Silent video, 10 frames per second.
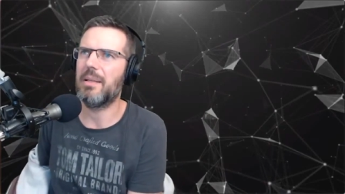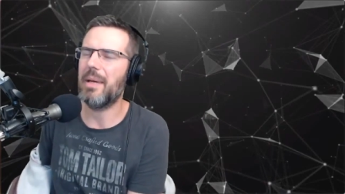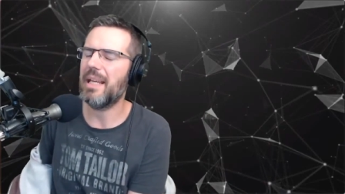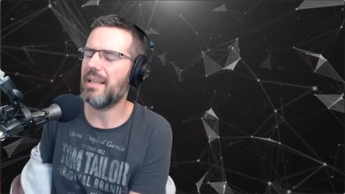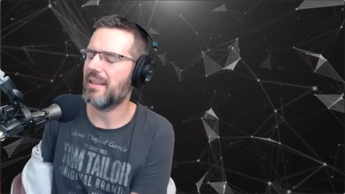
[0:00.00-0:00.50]
the
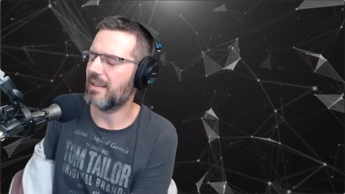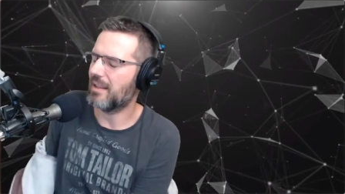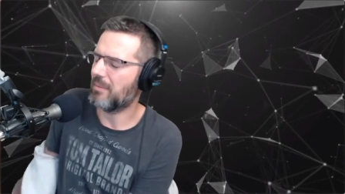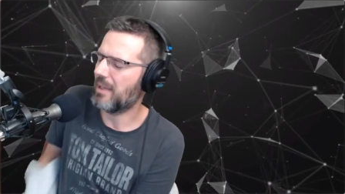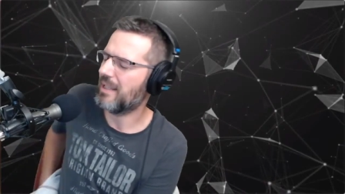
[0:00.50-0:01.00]
main
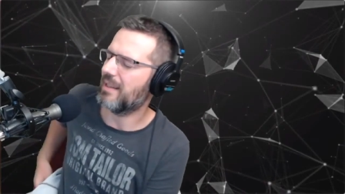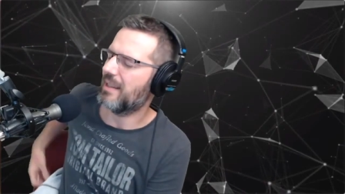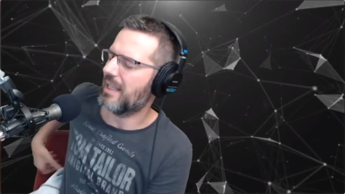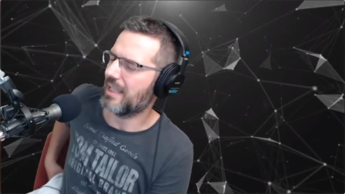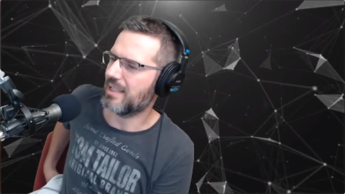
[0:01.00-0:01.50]
the main
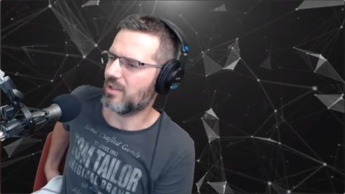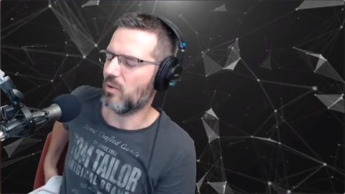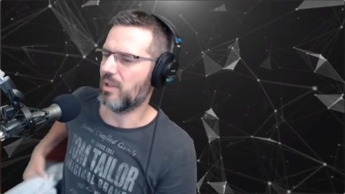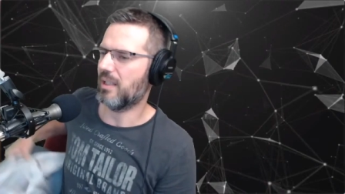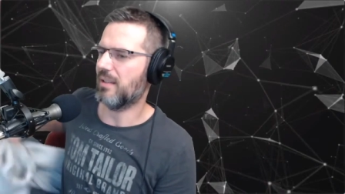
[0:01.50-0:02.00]
thing is
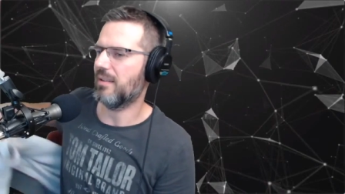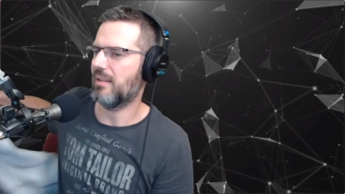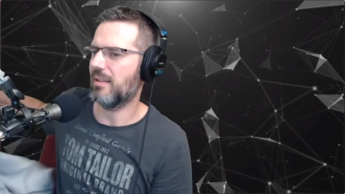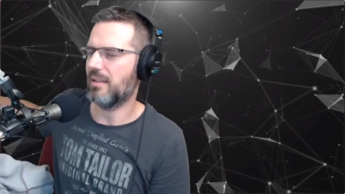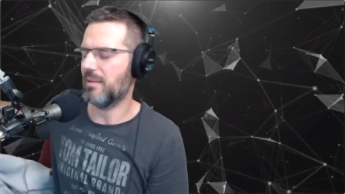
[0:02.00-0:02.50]
coding.
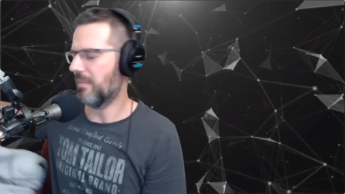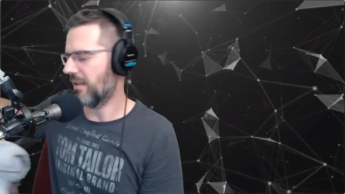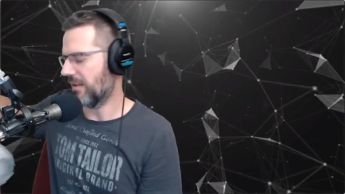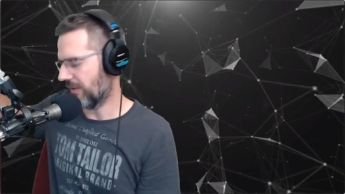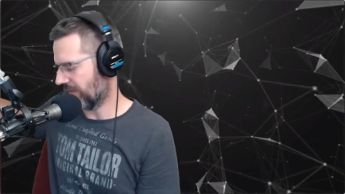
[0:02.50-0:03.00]
The
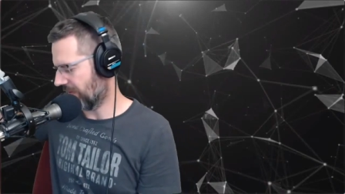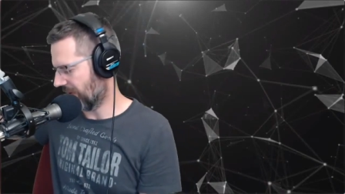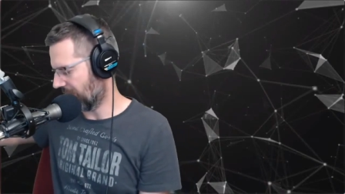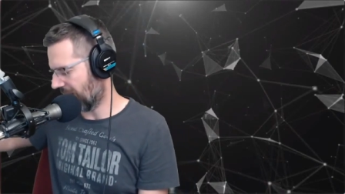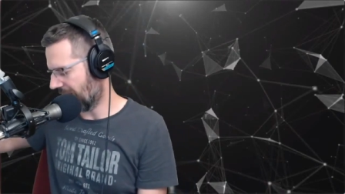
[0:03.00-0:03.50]
the
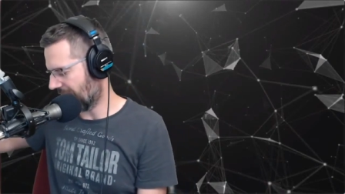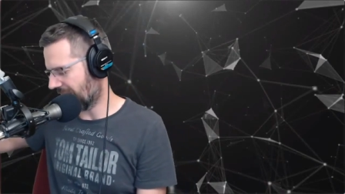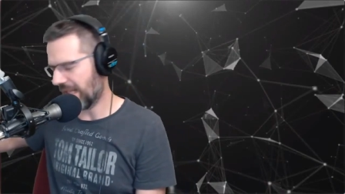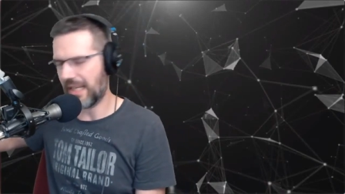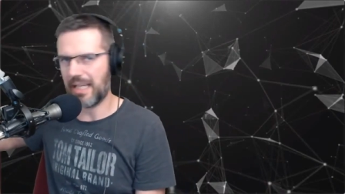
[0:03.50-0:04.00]
the
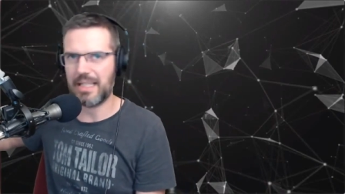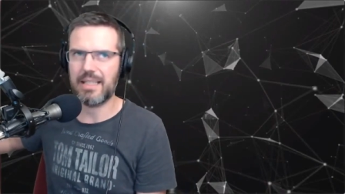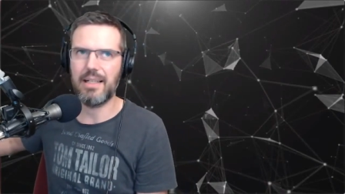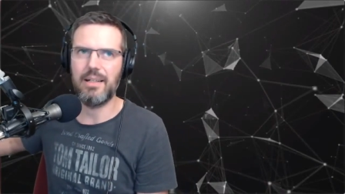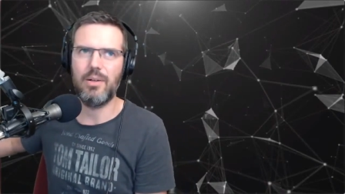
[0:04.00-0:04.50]
main thing
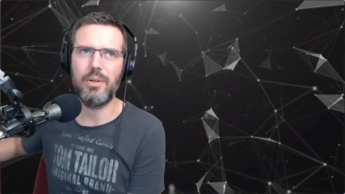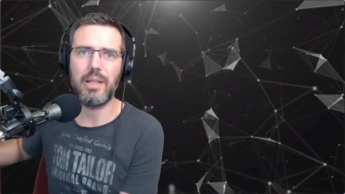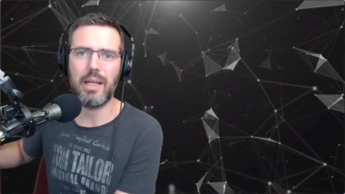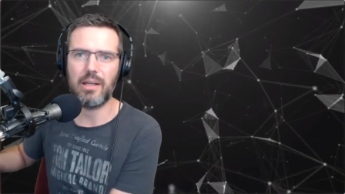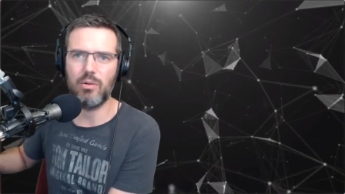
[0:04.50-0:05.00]
is uh,
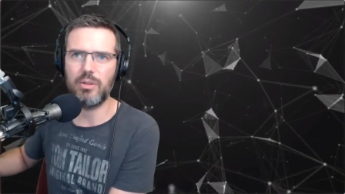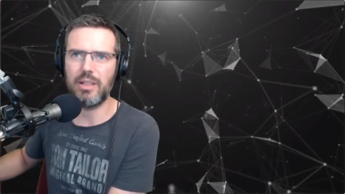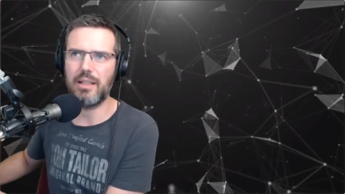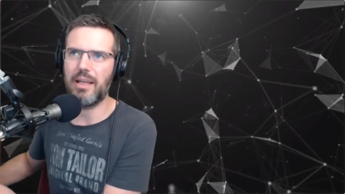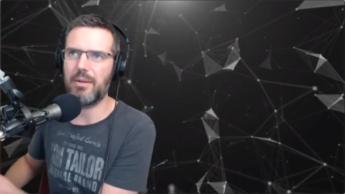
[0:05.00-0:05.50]
learning a
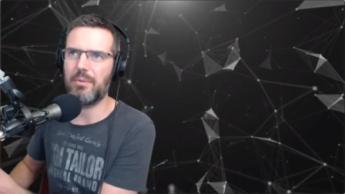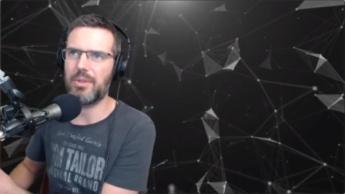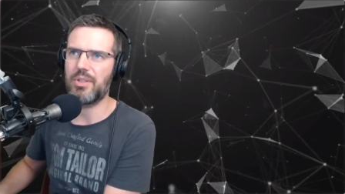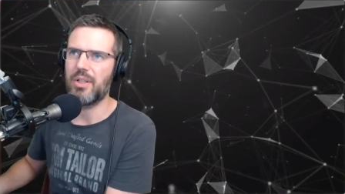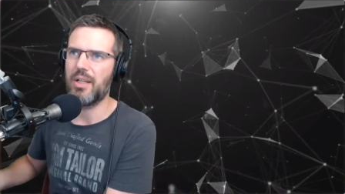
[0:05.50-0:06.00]
coding
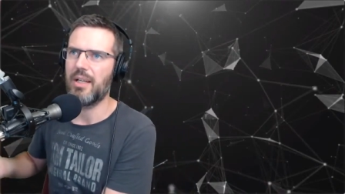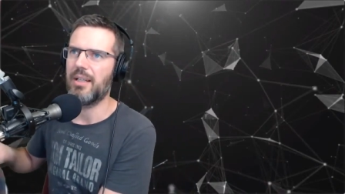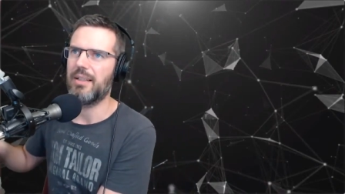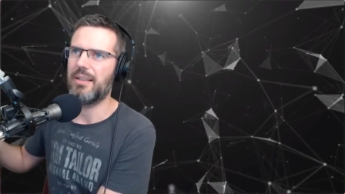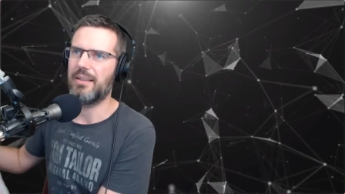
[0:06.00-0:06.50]
language,
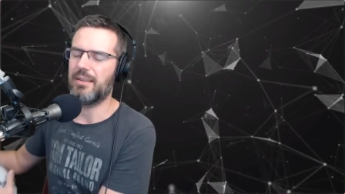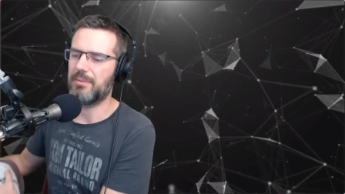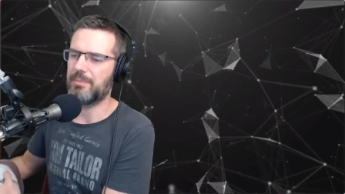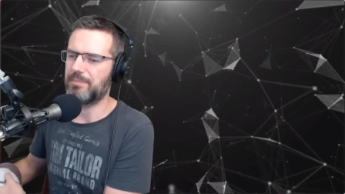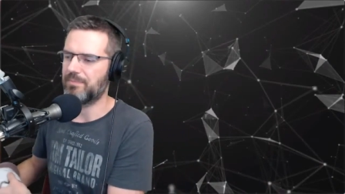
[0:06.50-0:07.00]

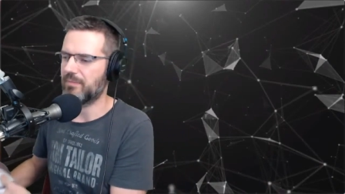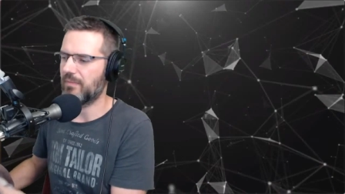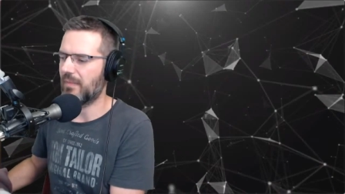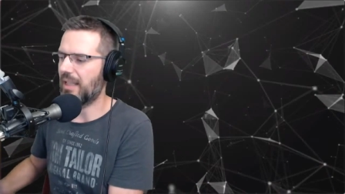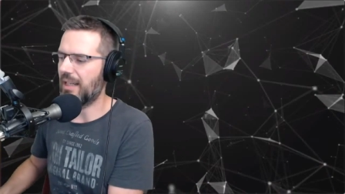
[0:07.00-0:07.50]
um,
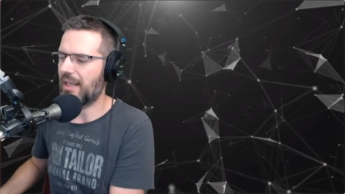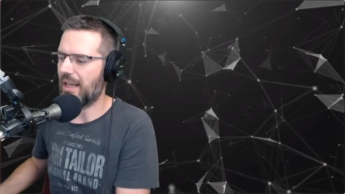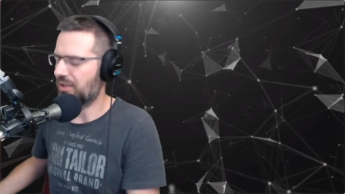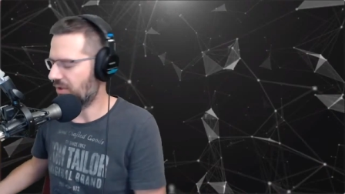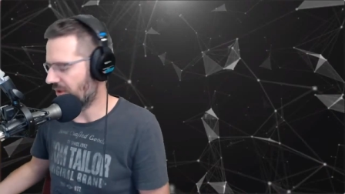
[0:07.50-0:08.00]

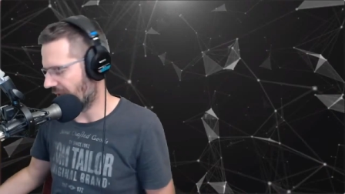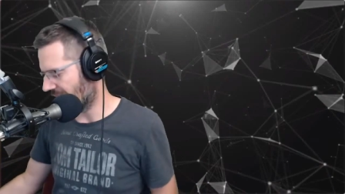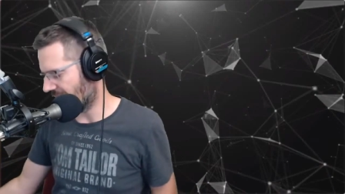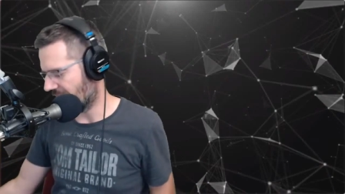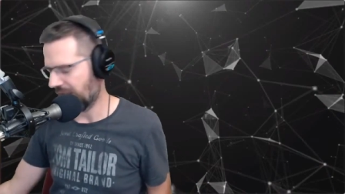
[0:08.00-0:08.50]
data
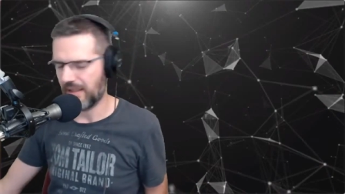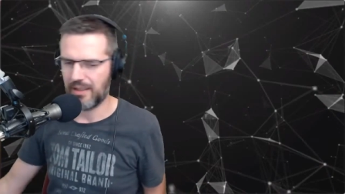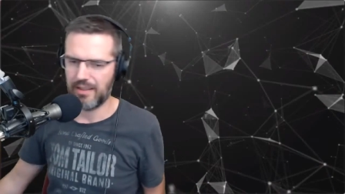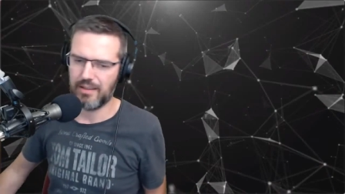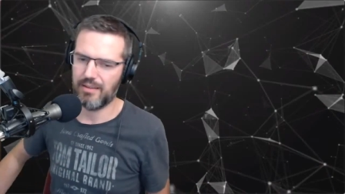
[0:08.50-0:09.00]
engineer.
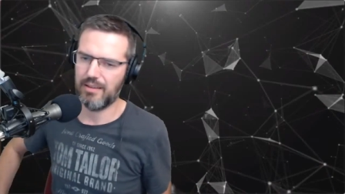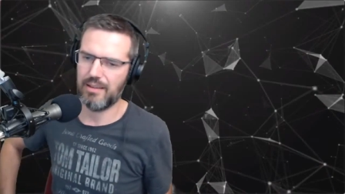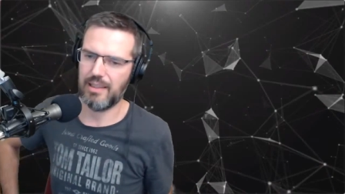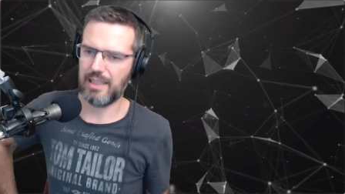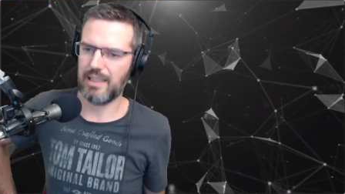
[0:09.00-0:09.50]

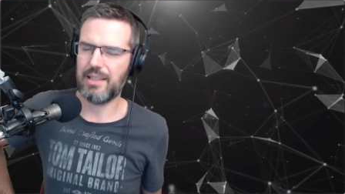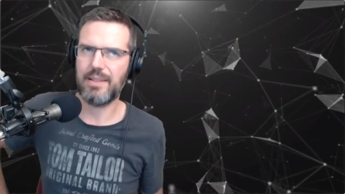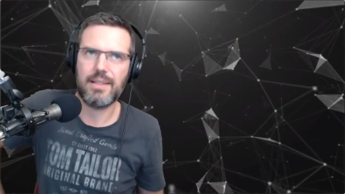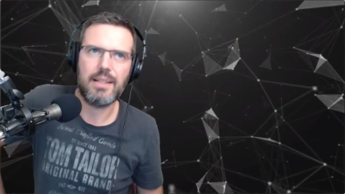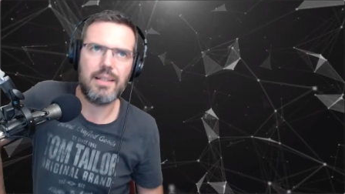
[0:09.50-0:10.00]

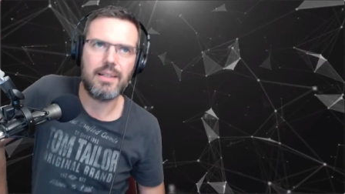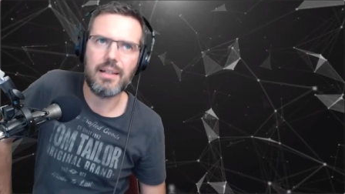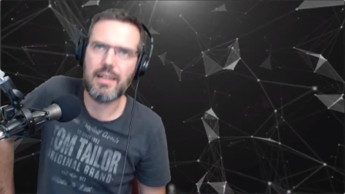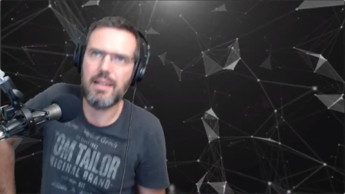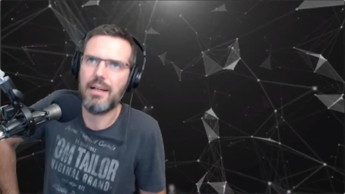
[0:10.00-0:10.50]
It's
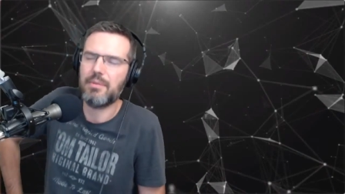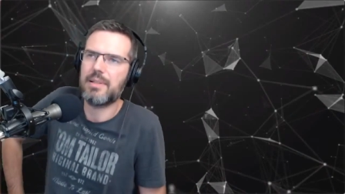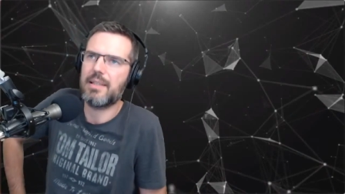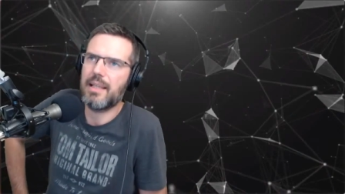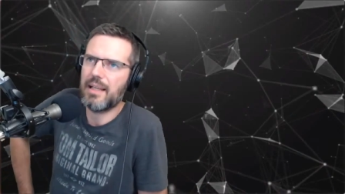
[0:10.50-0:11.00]
uh, I
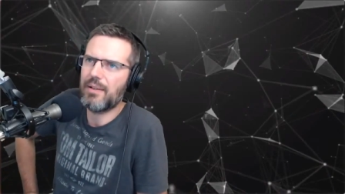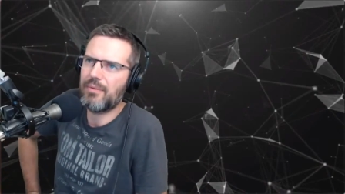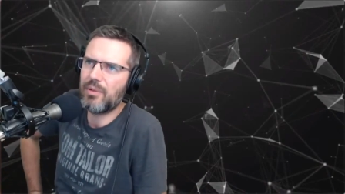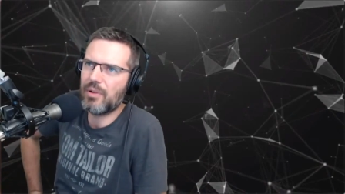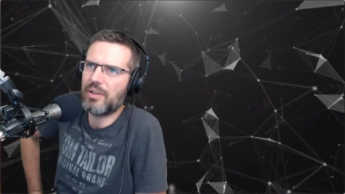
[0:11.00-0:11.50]
would say
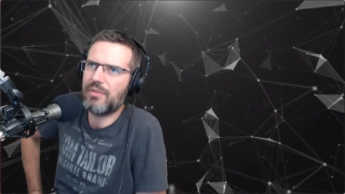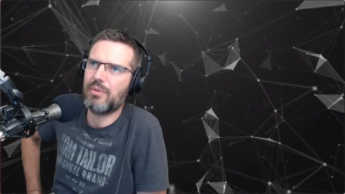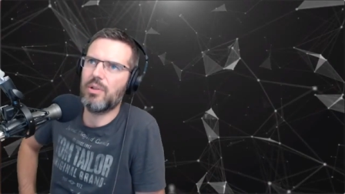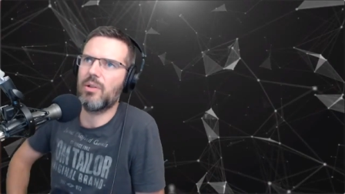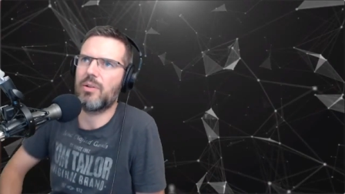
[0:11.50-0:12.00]
if you're
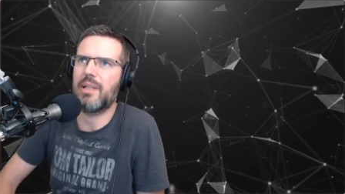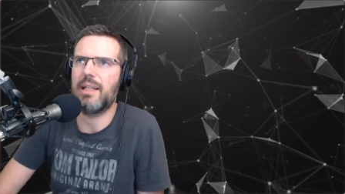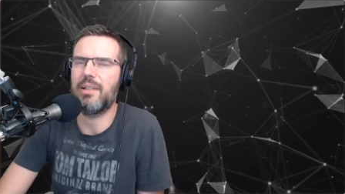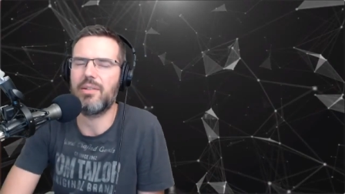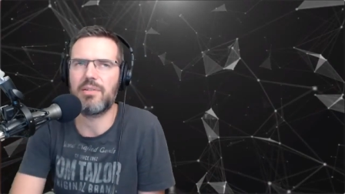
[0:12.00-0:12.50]
if you're
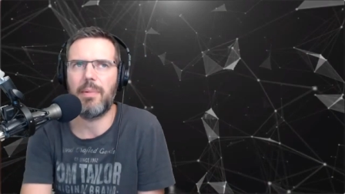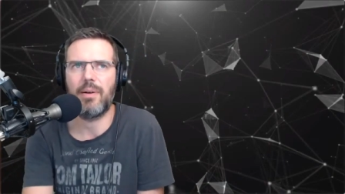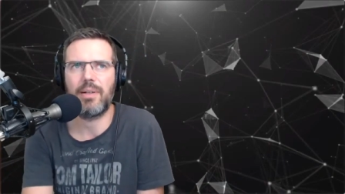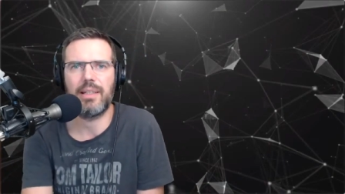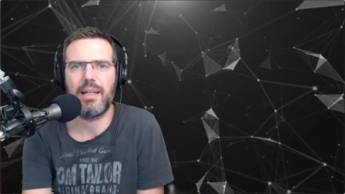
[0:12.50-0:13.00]
looking into
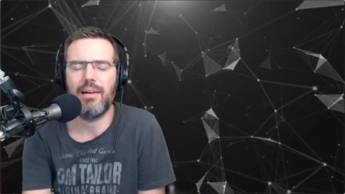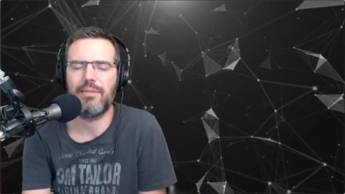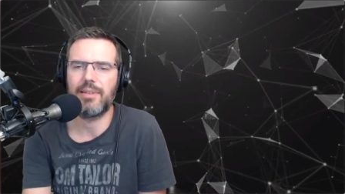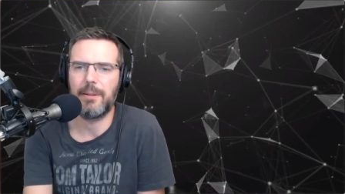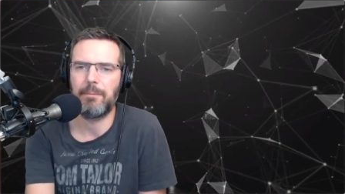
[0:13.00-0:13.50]
Spark and
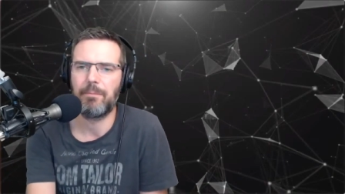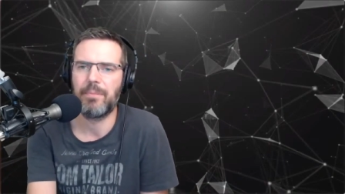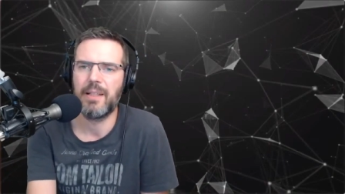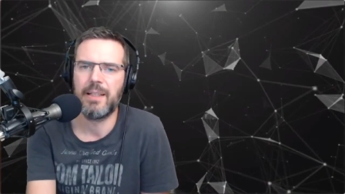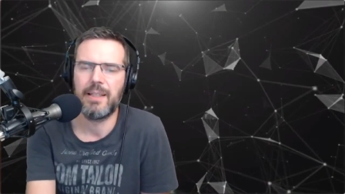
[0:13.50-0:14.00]
Kafka,
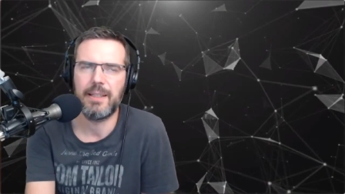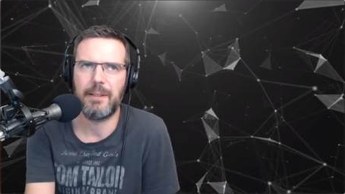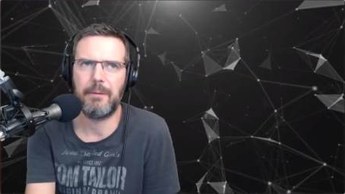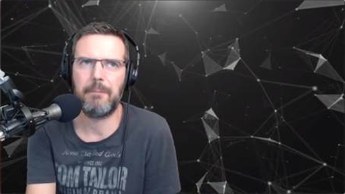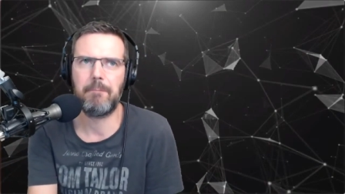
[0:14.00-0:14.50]

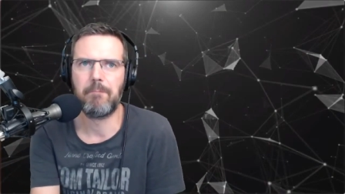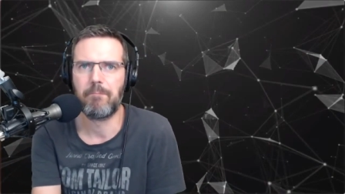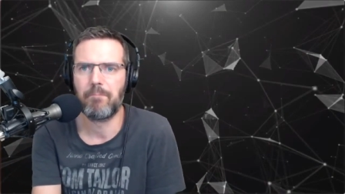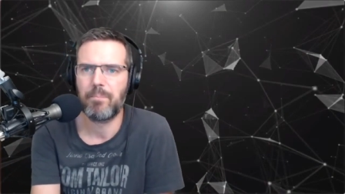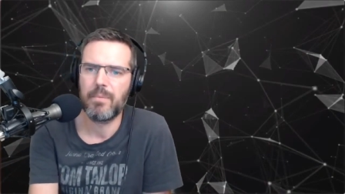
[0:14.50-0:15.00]
um,